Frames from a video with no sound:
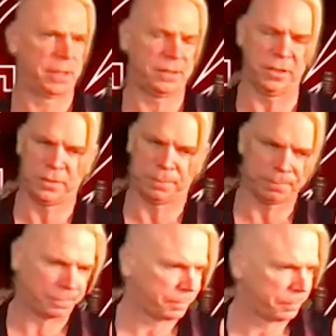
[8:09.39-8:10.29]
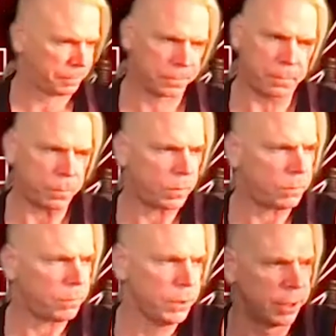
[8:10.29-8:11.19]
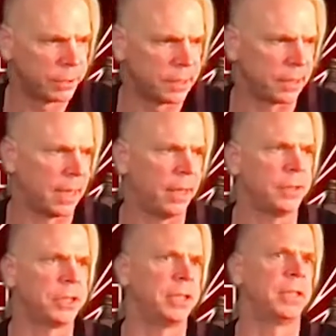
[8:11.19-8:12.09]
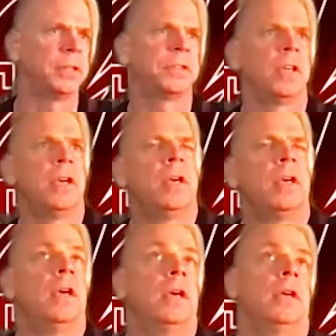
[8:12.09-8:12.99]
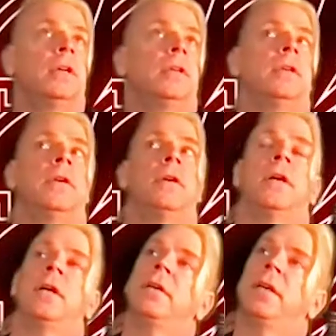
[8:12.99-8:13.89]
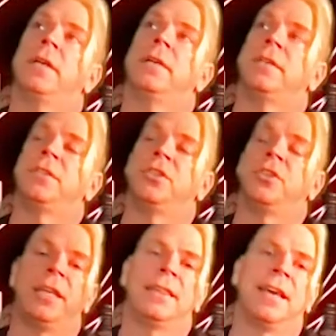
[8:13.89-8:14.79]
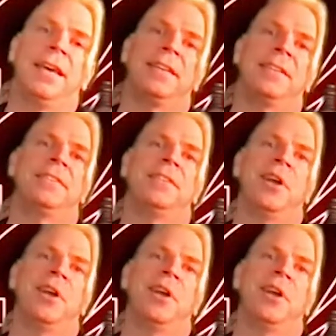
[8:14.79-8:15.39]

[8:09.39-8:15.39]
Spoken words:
It's just, technology is uh it's a tricky thing.